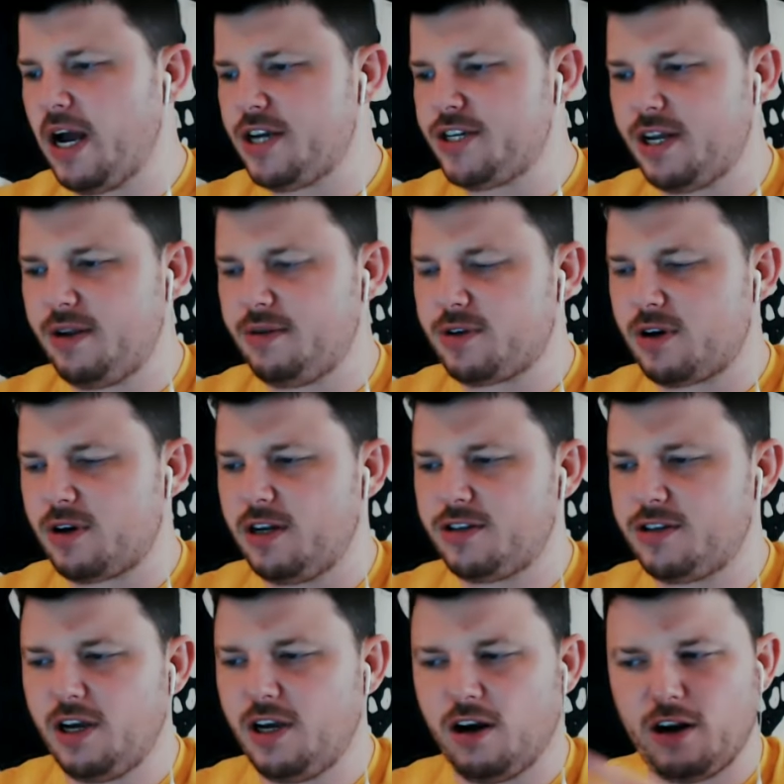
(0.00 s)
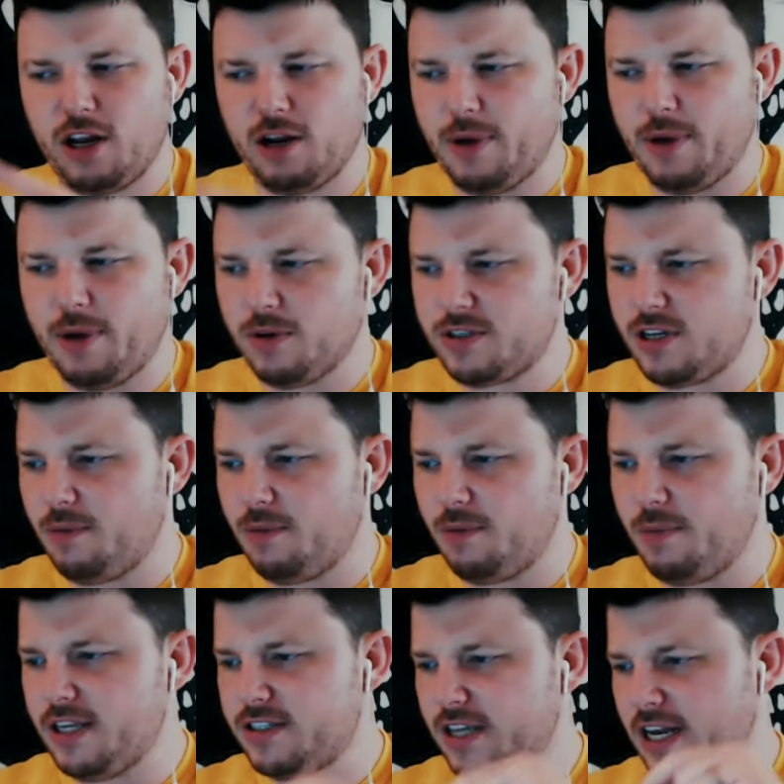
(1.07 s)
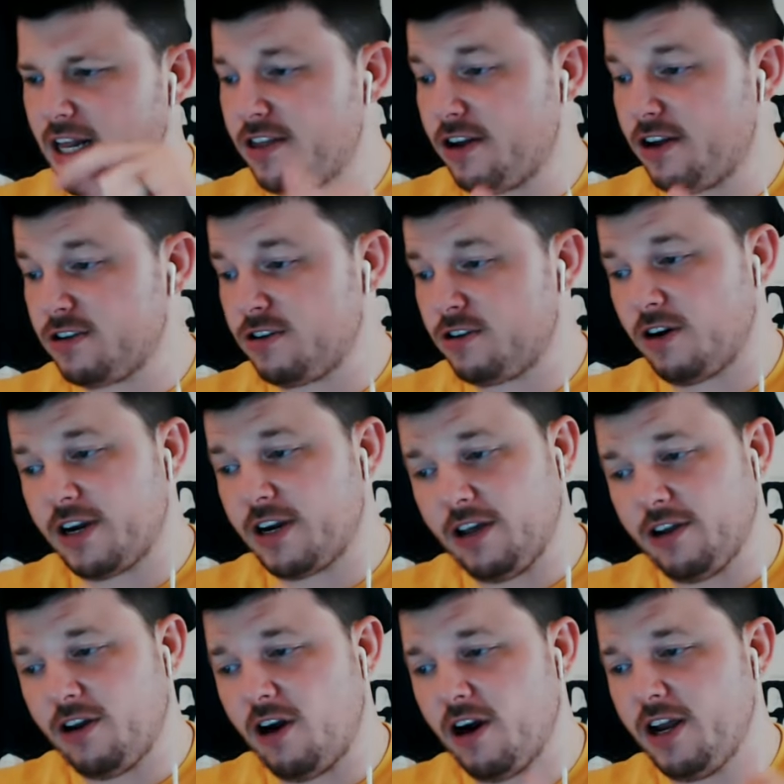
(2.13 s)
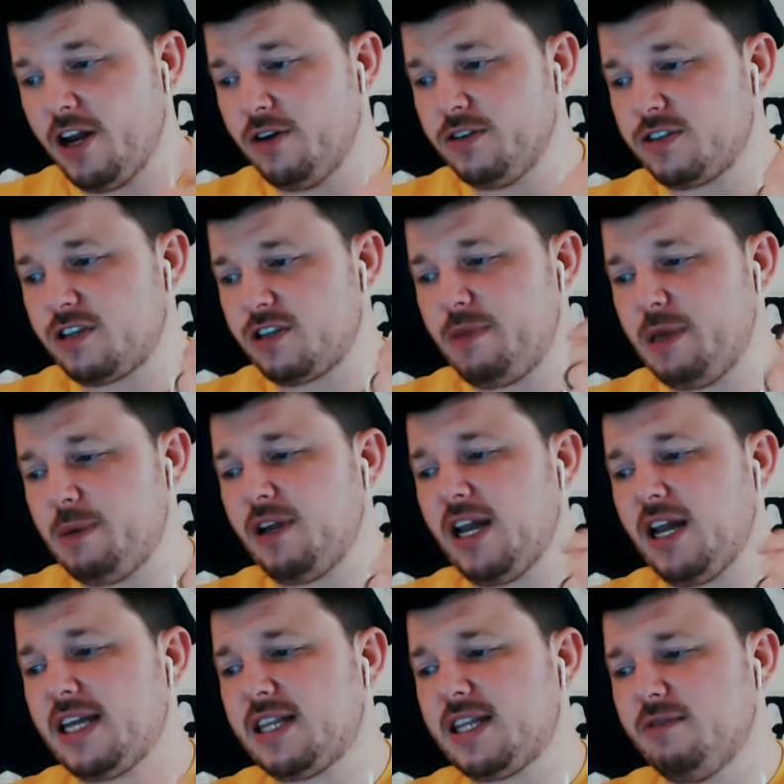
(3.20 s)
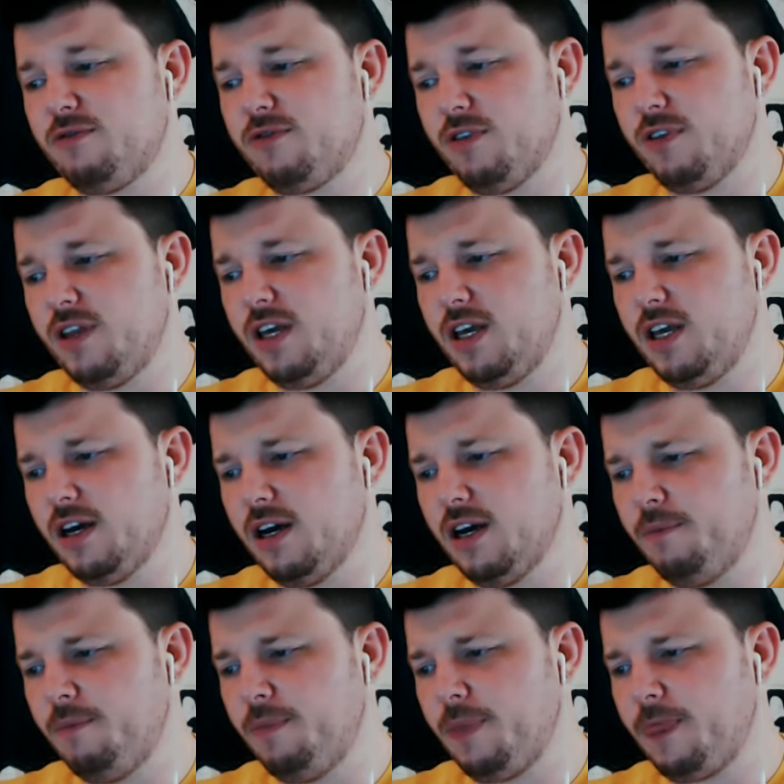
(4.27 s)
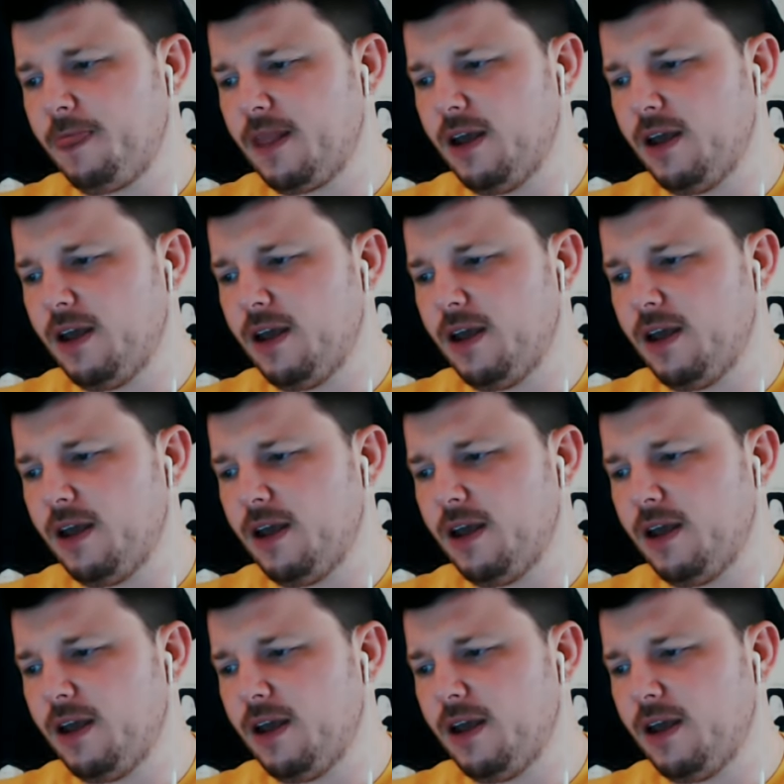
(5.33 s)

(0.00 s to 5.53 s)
Ash, I'm sorry I didn't see you earlier, man. What's up, man? He said, any thoughts on Dark Eldar? That some people like them for the